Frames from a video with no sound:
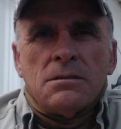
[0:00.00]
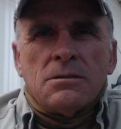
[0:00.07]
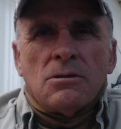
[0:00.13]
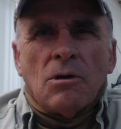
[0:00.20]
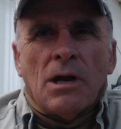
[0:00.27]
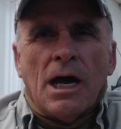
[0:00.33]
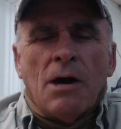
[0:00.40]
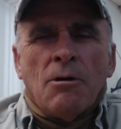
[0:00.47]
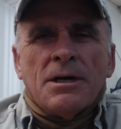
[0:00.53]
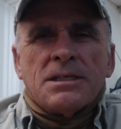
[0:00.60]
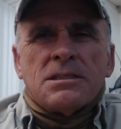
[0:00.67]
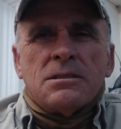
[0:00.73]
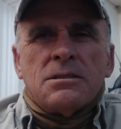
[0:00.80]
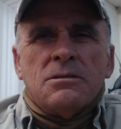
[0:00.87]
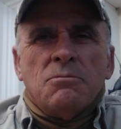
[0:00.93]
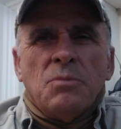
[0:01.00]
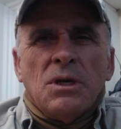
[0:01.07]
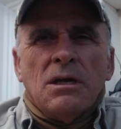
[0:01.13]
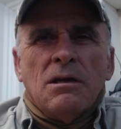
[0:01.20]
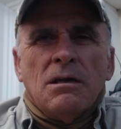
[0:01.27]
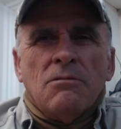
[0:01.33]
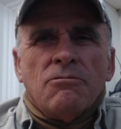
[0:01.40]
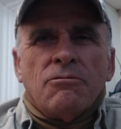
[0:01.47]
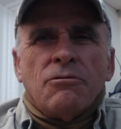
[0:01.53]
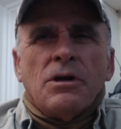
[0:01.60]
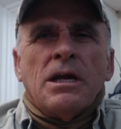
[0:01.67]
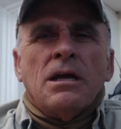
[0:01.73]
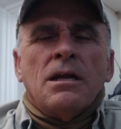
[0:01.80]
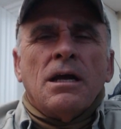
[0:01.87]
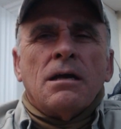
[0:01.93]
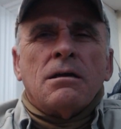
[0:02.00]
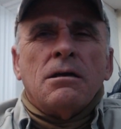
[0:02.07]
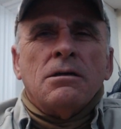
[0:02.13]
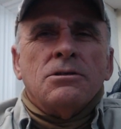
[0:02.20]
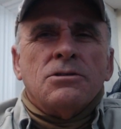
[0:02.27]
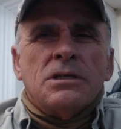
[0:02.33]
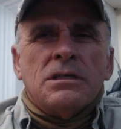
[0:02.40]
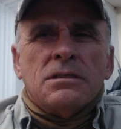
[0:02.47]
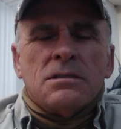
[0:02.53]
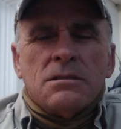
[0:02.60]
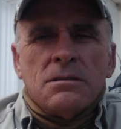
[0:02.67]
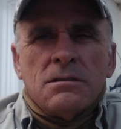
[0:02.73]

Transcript: to allow us to be free in our countries,